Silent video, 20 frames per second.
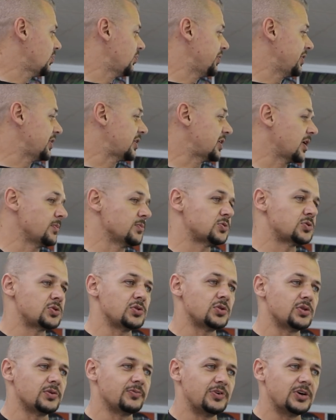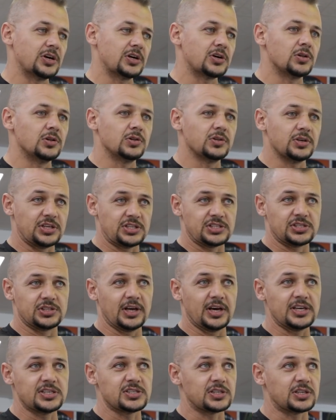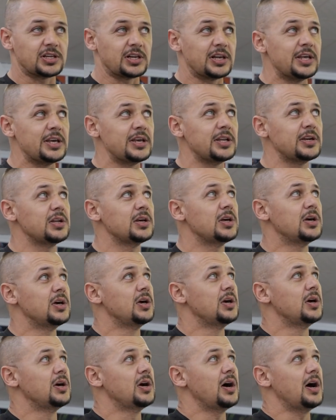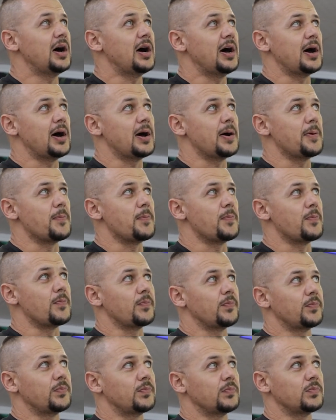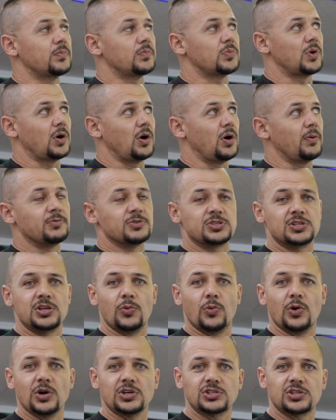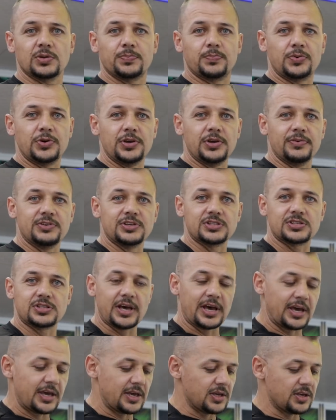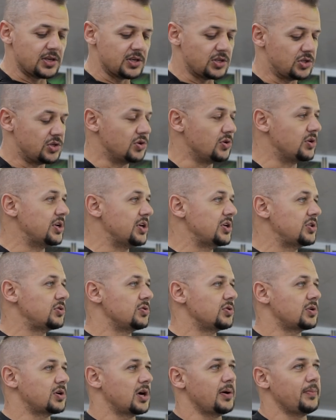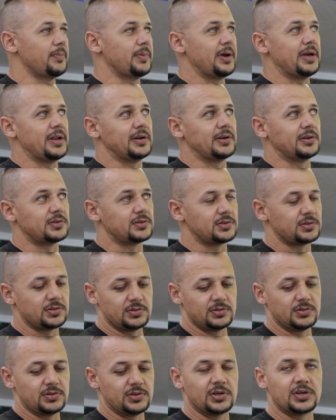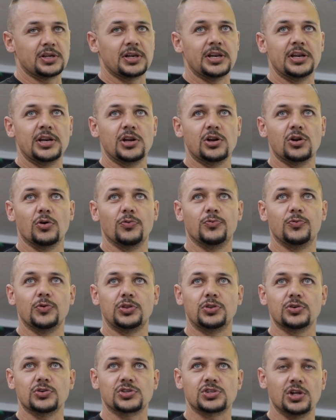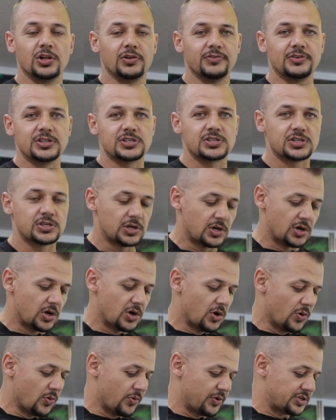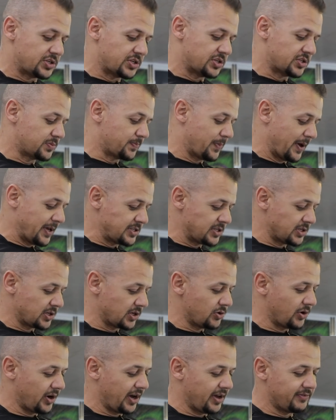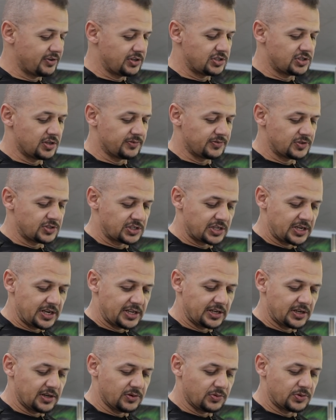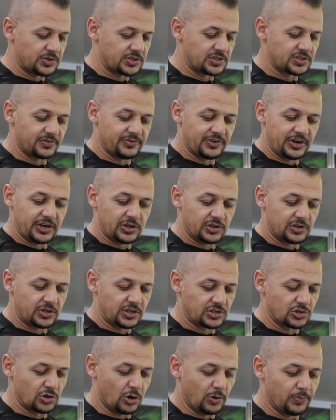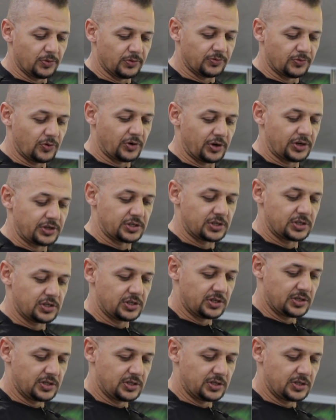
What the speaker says: when it comes to the vehicle, it's nice and clean. Obviously washed the previous day. You need to come and clean it off with your solvents, which is basically your Avery surface cleaner, which is a very good example for it.